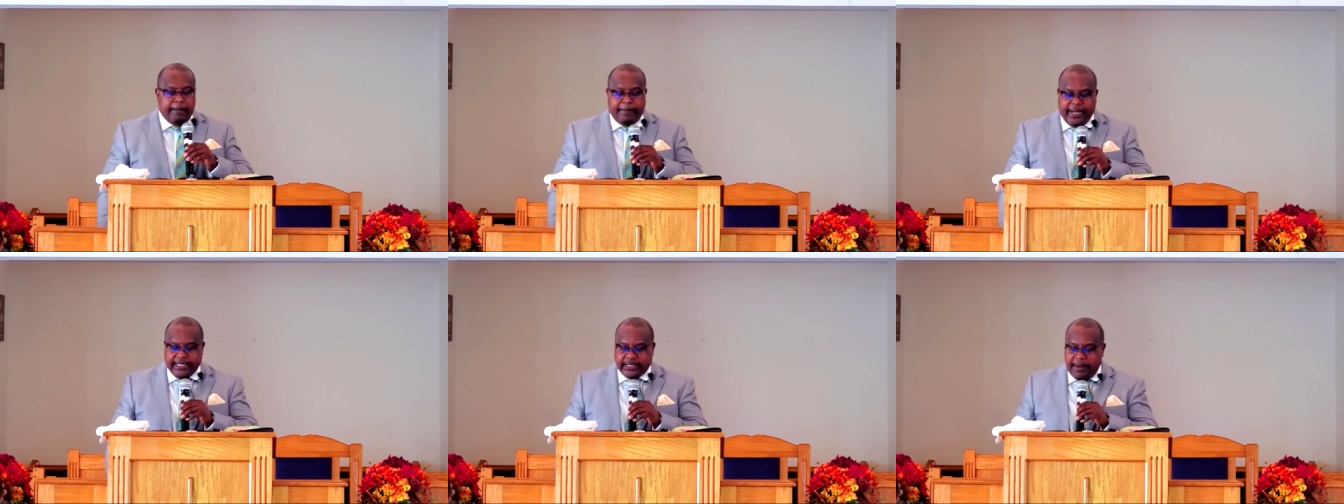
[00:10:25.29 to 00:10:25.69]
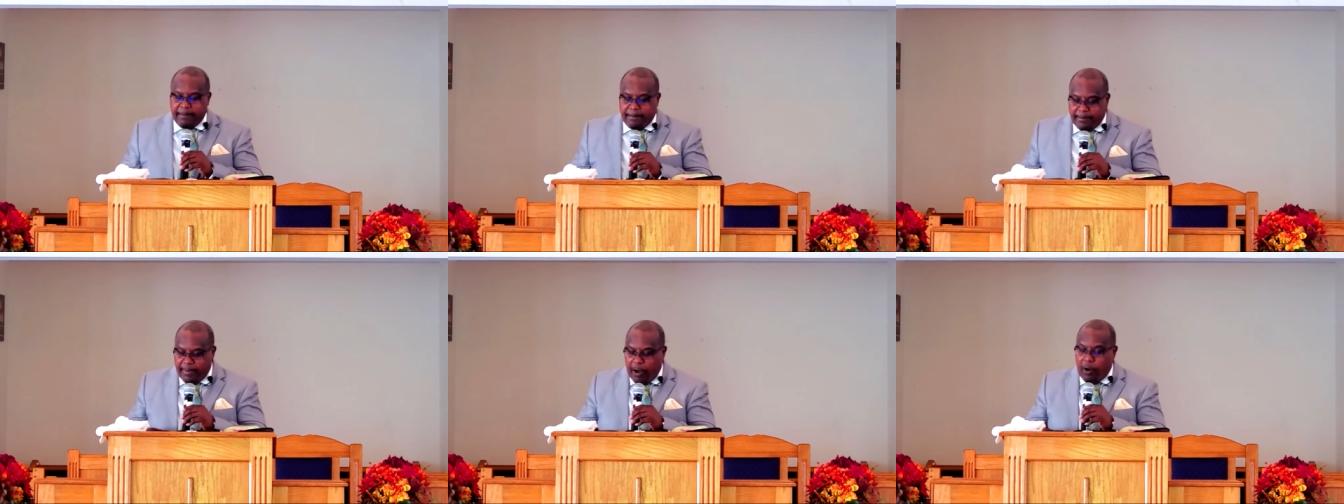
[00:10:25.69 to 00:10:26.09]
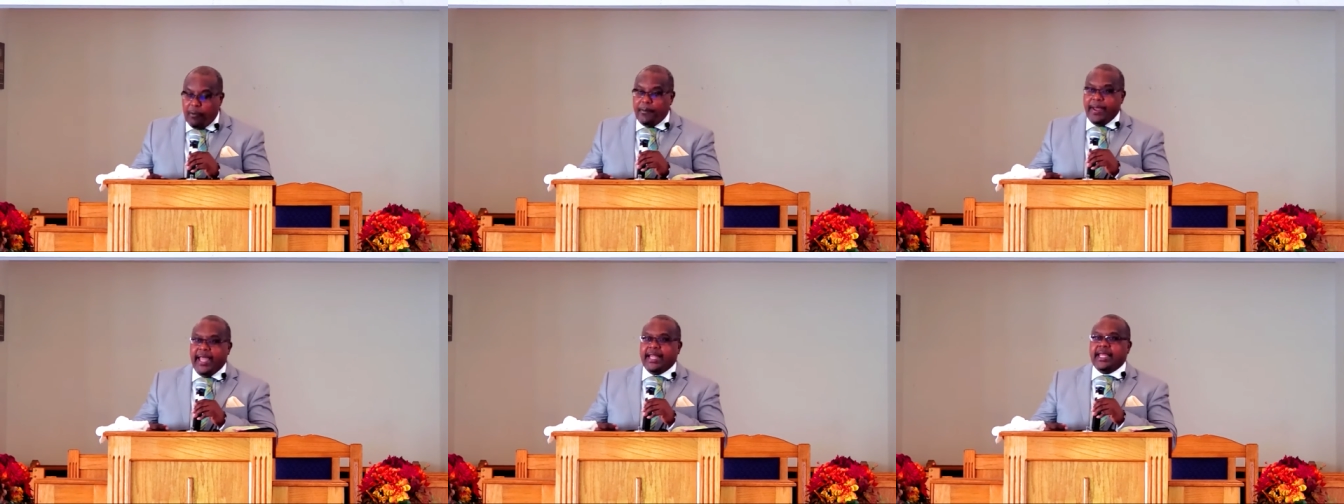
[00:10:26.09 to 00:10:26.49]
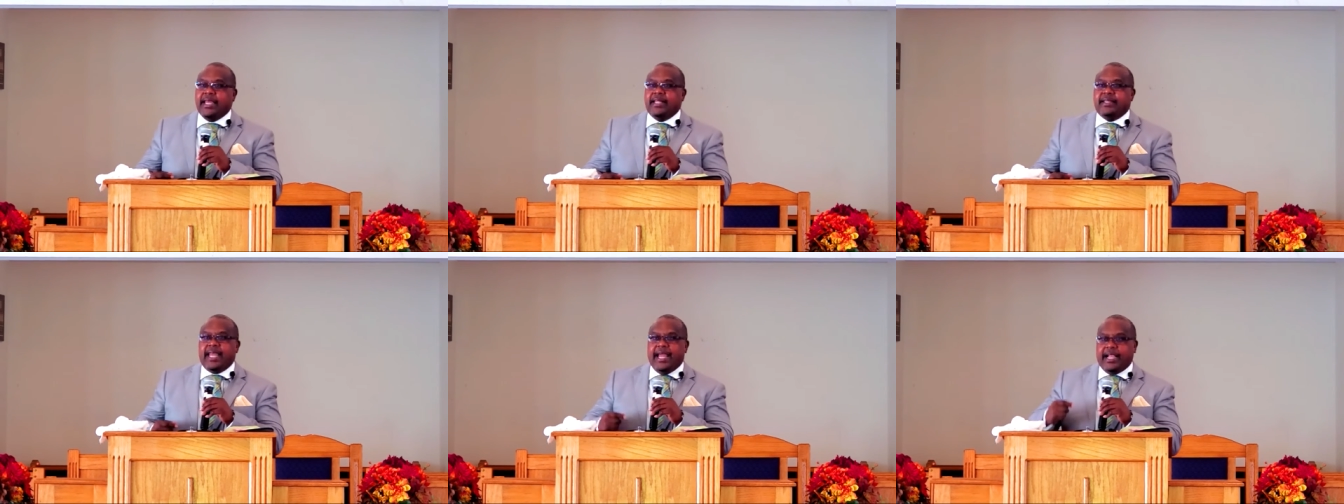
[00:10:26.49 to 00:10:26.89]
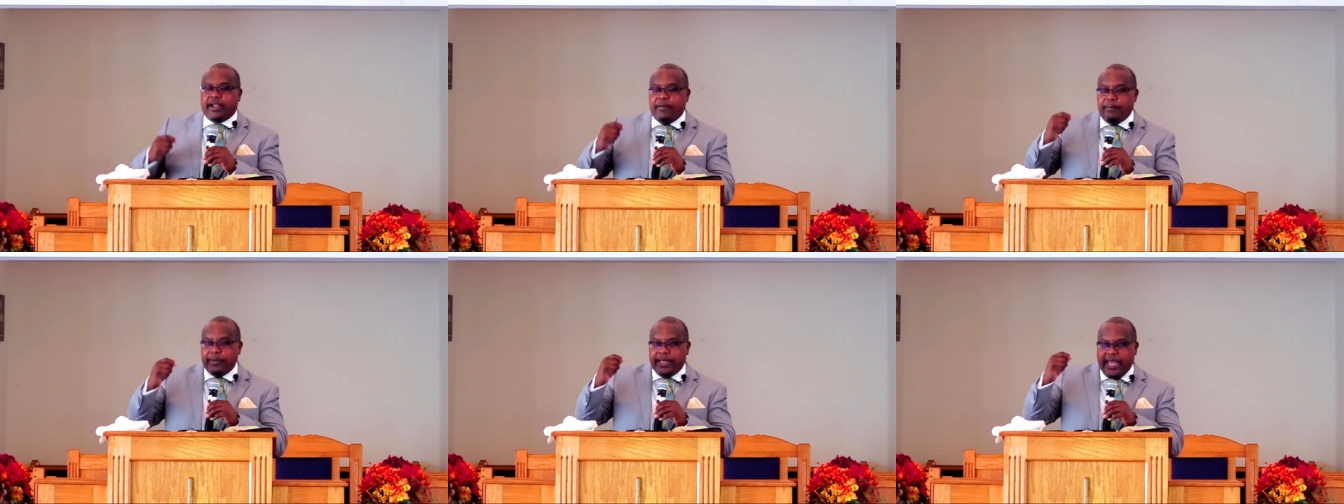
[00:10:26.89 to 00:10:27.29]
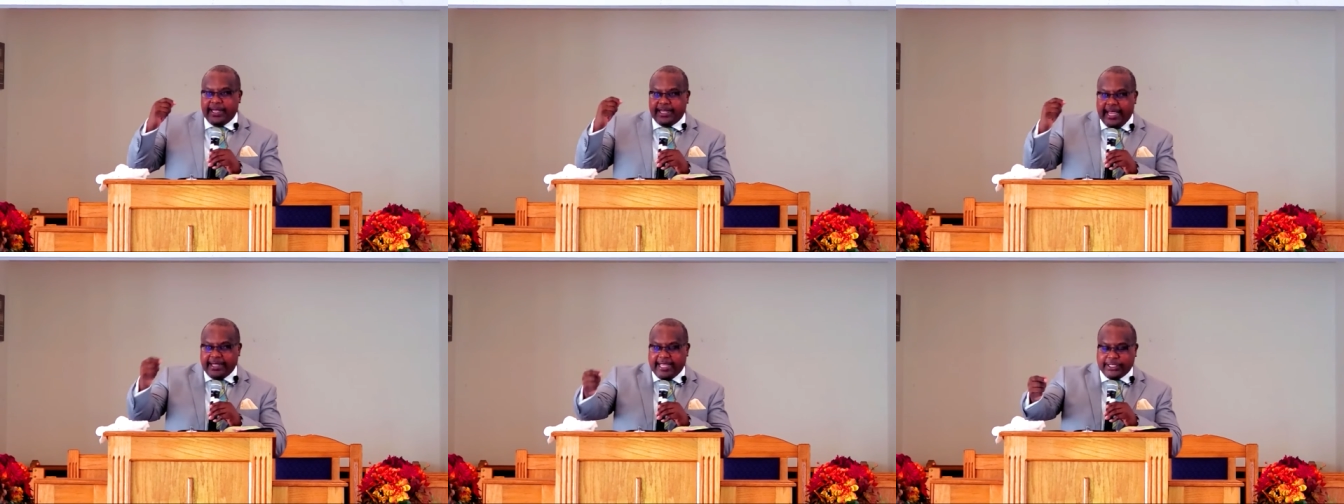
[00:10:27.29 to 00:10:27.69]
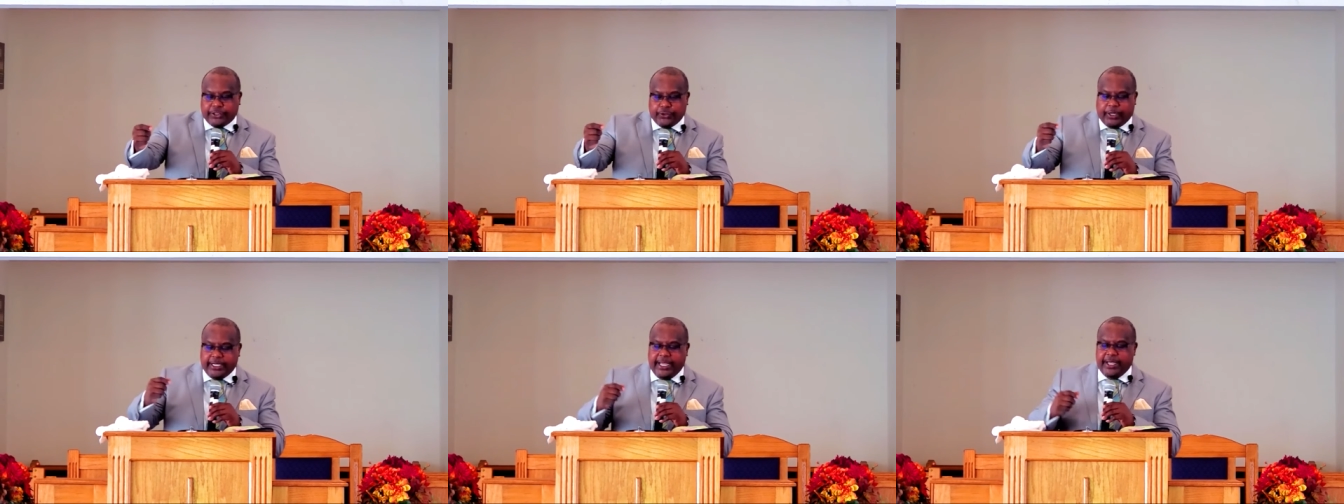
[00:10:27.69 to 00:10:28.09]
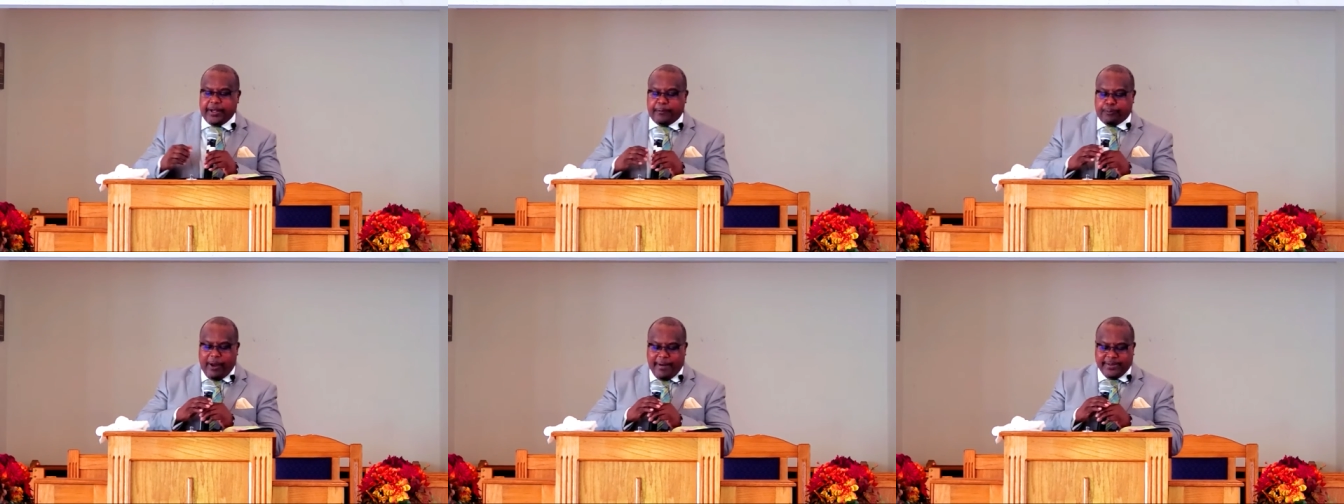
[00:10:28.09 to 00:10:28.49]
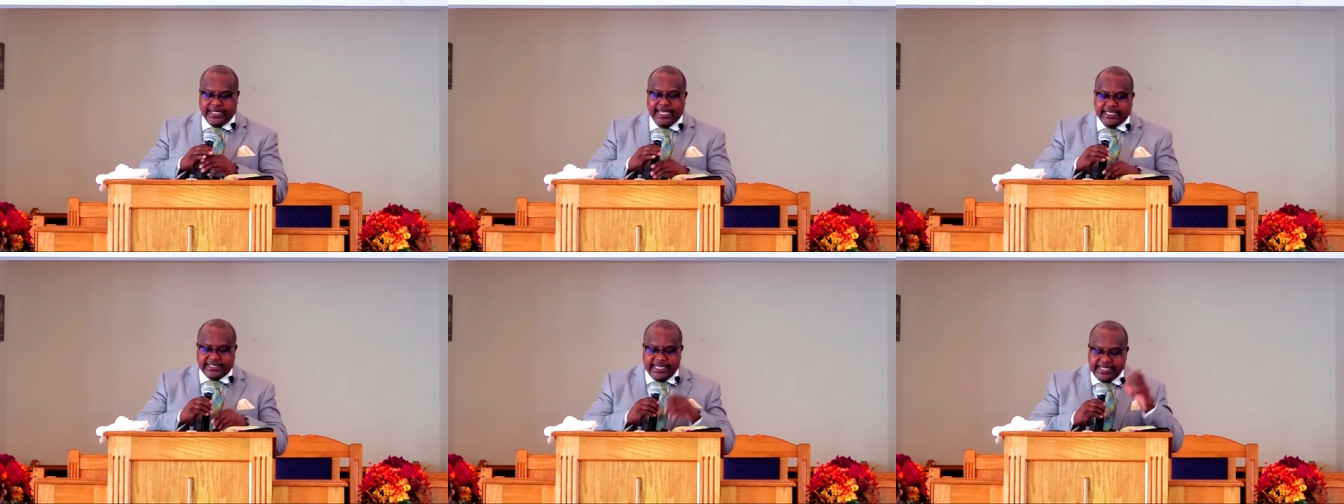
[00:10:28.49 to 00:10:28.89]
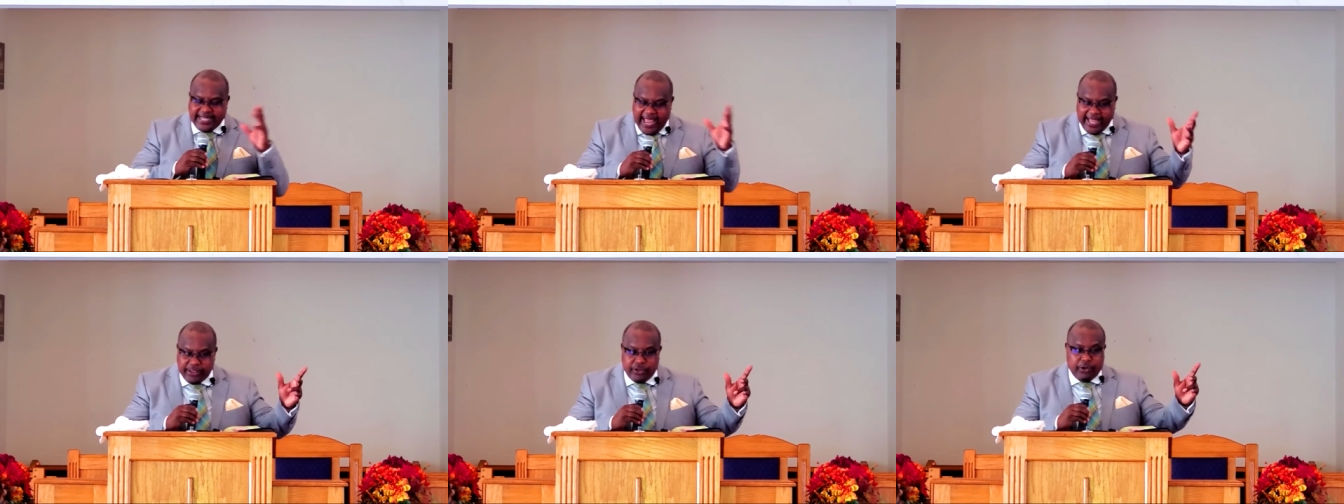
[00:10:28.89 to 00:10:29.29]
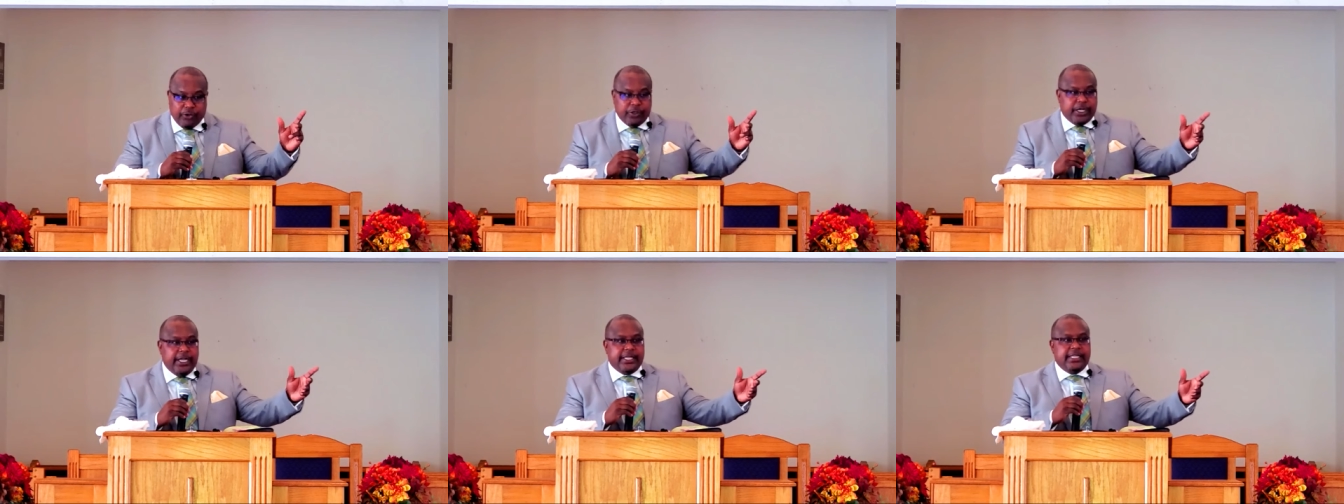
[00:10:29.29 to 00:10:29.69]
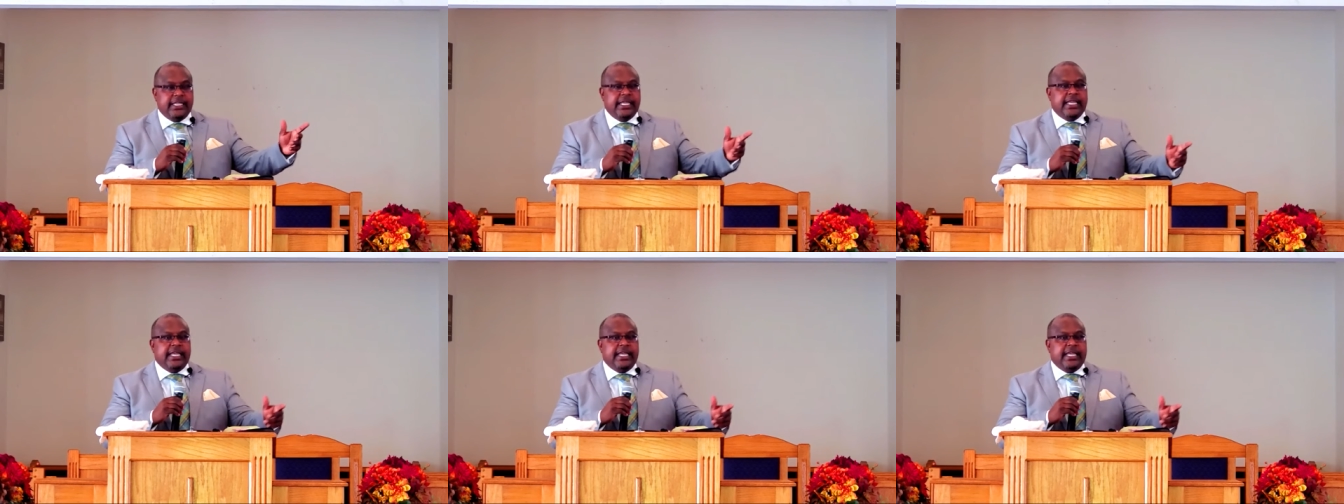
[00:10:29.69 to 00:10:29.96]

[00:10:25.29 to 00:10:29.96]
But the moment that, that, that, that you can hear the promise, see, Daniel couldn't,